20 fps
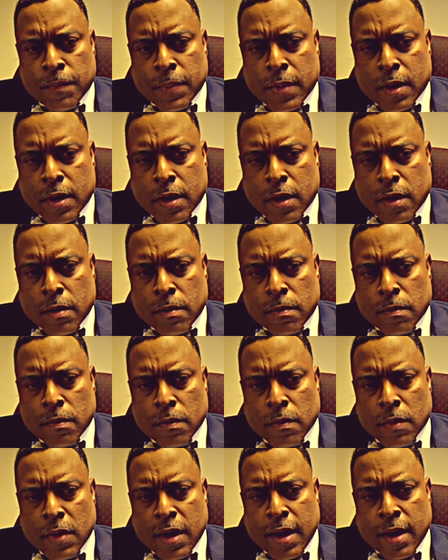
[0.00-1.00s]

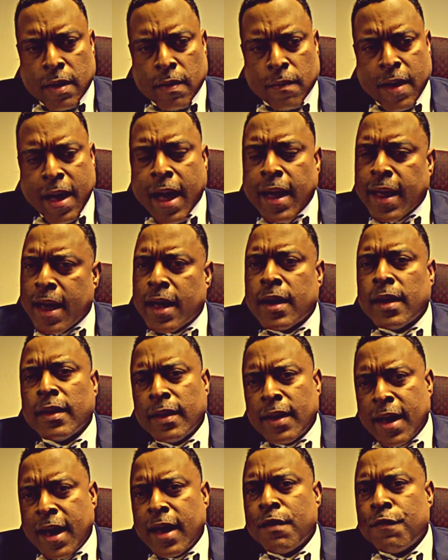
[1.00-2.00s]
I got a
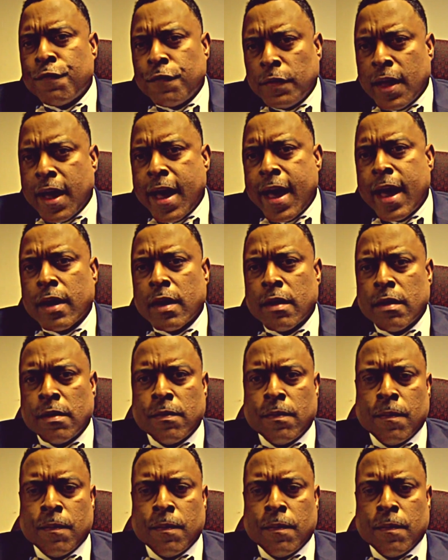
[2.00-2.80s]
lot of flack.